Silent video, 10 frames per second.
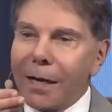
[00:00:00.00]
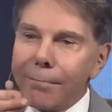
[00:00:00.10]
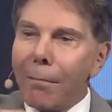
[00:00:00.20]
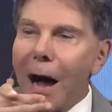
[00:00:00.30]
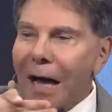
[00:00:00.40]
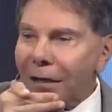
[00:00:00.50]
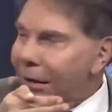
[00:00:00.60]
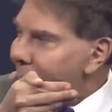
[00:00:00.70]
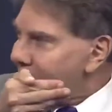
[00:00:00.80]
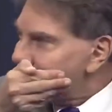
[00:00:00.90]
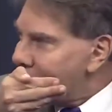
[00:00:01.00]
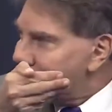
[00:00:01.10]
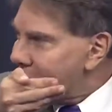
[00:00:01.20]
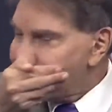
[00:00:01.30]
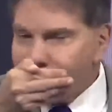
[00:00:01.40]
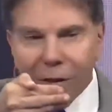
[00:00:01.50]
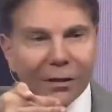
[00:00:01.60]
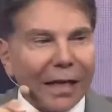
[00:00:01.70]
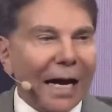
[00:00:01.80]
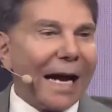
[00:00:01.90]
a model kind of
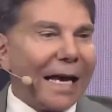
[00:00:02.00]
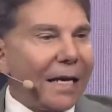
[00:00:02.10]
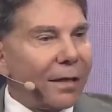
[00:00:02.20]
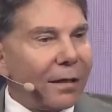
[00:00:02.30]
looking guy,